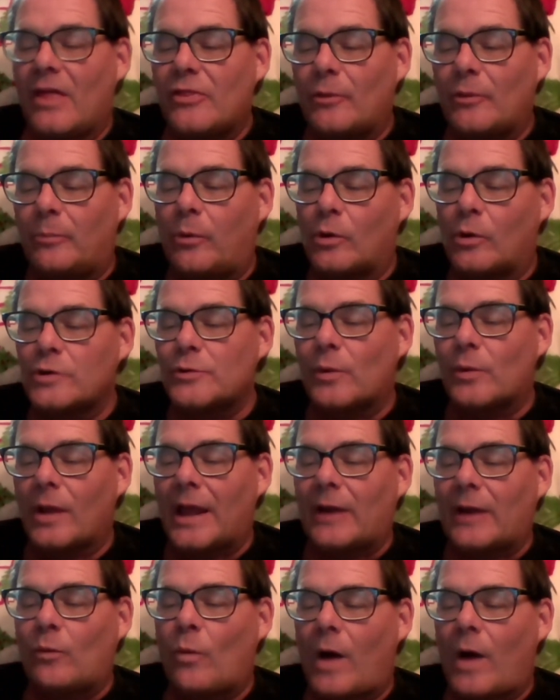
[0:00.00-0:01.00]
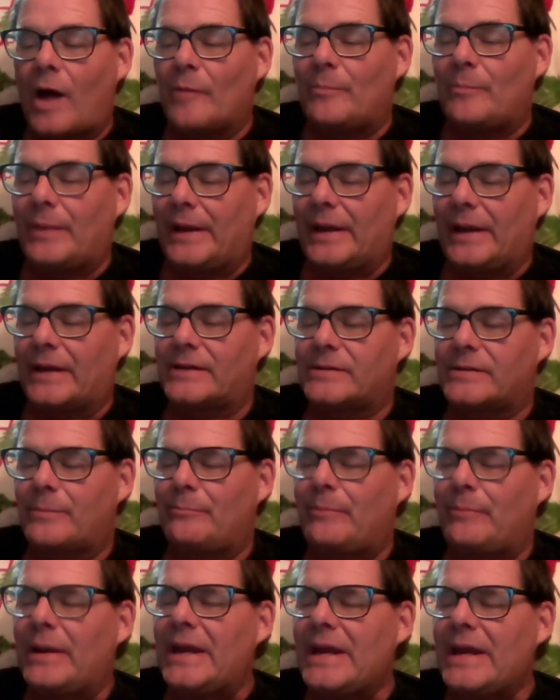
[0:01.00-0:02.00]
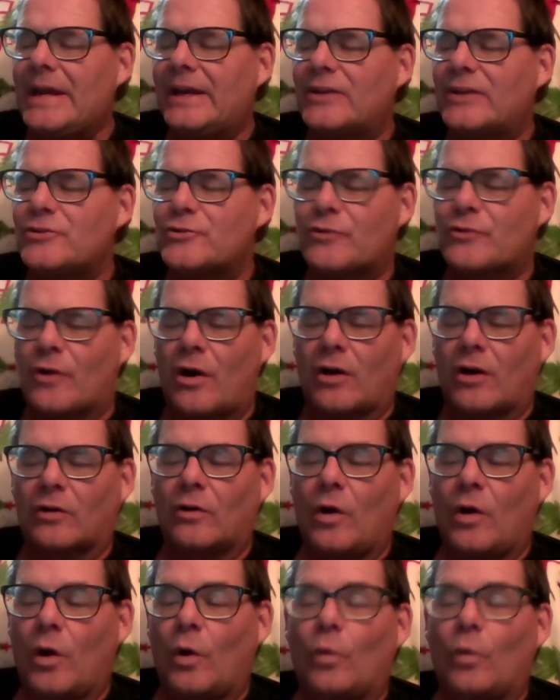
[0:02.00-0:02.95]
The boars were like wild pigs, big and strong,